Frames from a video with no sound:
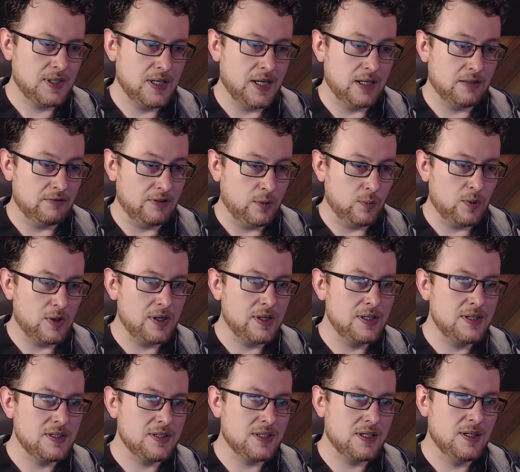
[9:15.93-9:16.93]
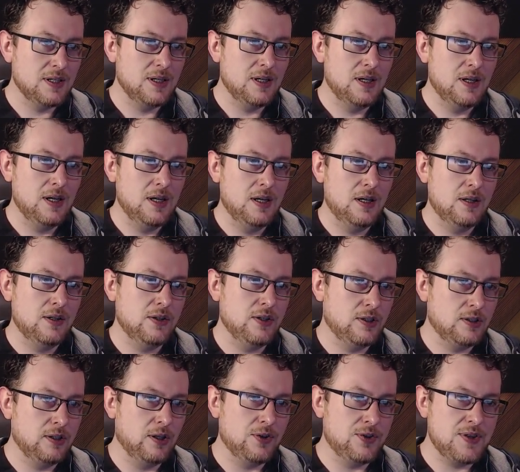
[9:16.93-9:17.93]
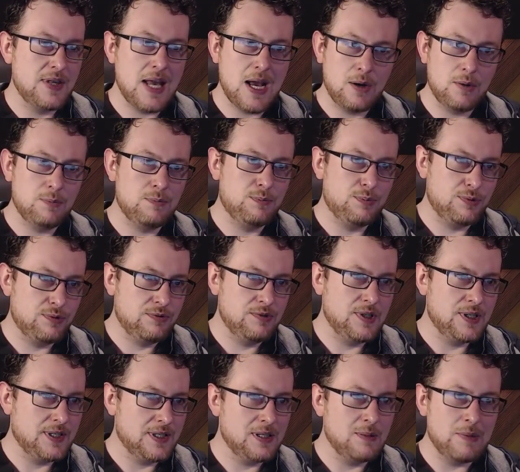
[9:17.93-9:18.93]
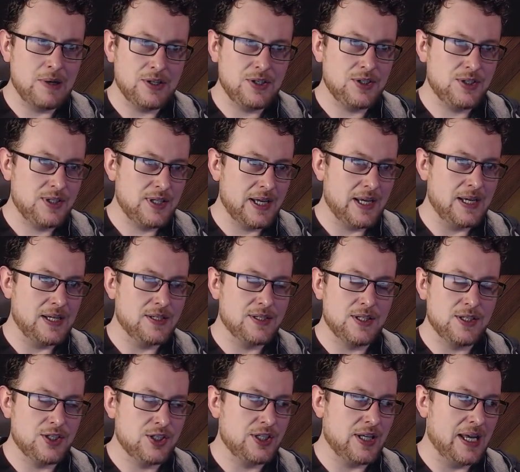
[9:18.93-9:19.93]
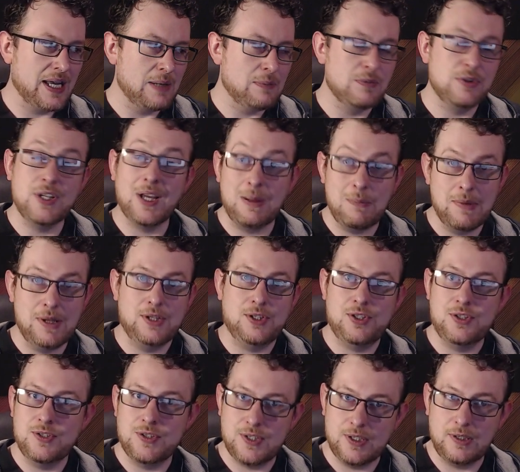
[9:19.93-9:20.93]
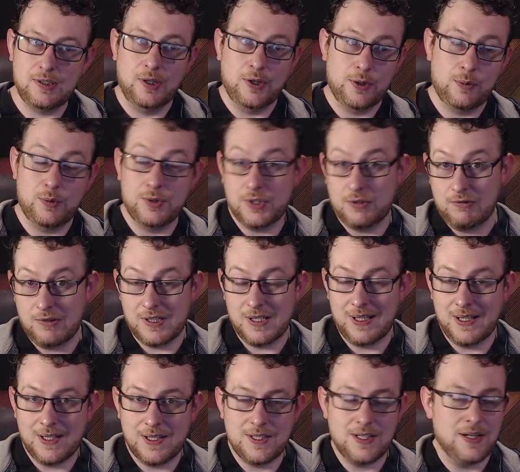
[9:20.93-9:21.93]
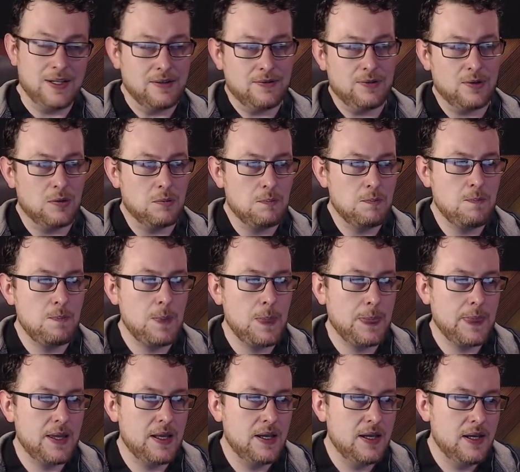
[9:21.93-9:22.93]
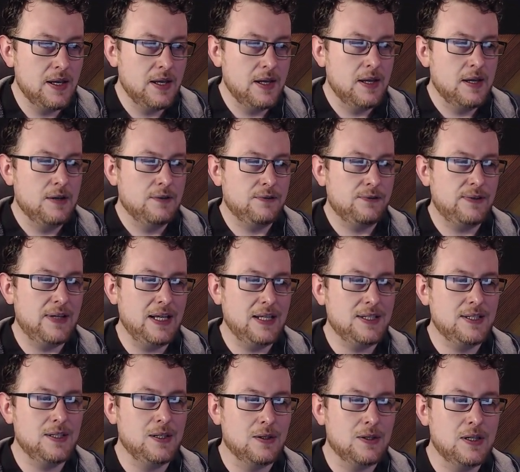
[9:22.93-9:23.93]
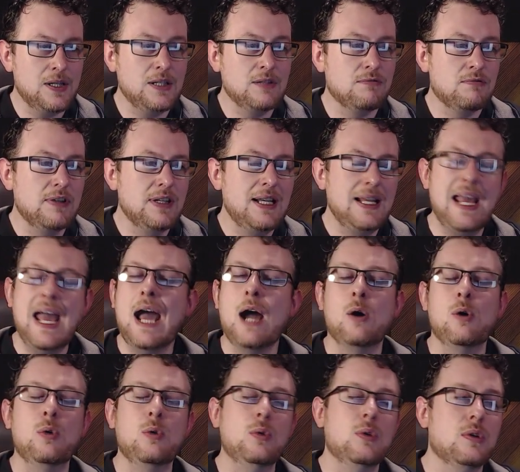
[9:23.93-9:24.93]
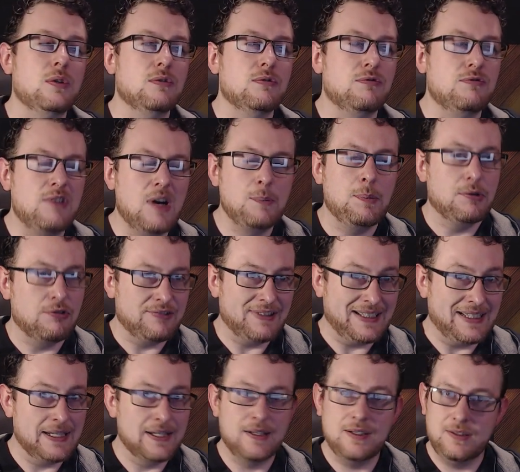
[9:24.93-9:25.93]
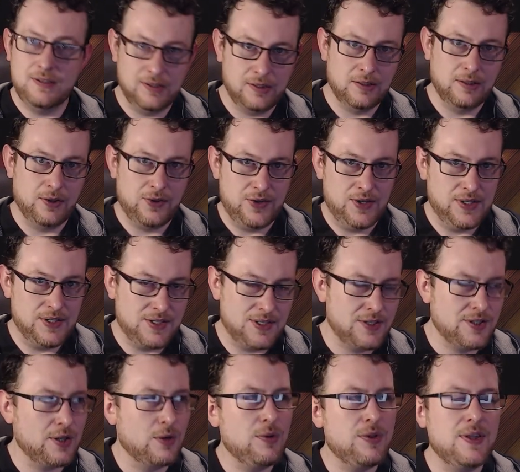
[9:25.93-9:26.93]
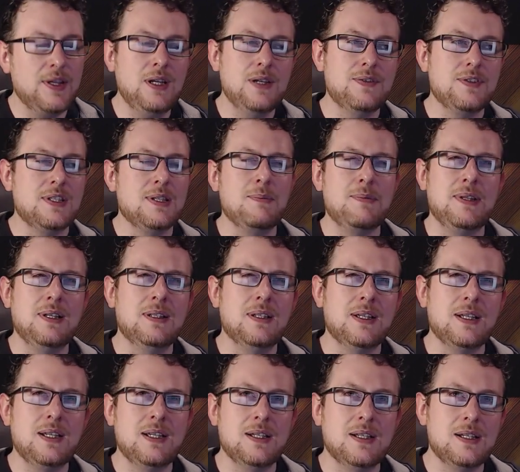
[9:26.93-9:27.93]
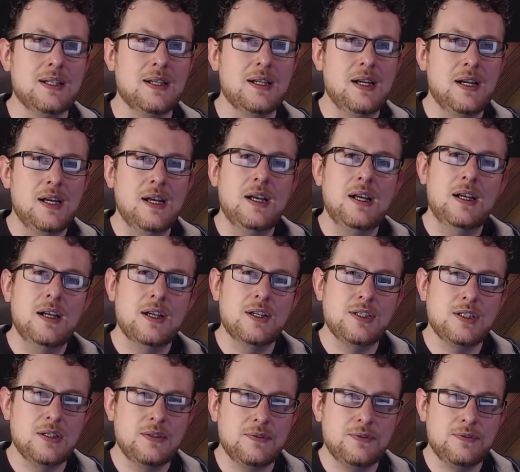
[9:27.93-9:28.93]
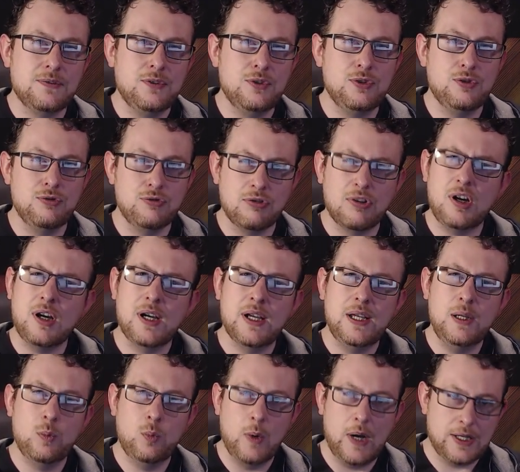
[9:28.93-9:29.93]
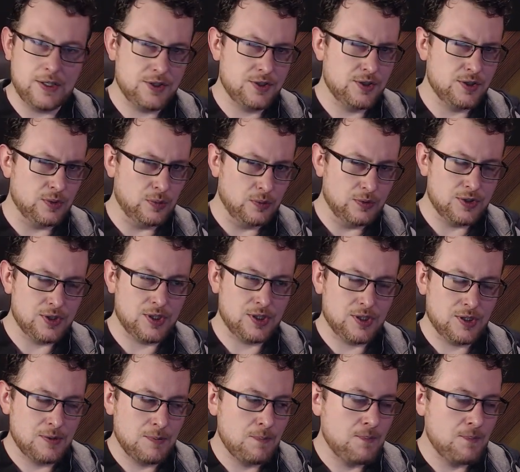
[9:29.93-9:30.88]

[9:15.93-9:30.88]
and rewind, the cloth now pretty much stays the same dimensions the cloth was originally designed for. Flexion is really how rubbery the cloth is. So think of something like a sort of dry wetsuit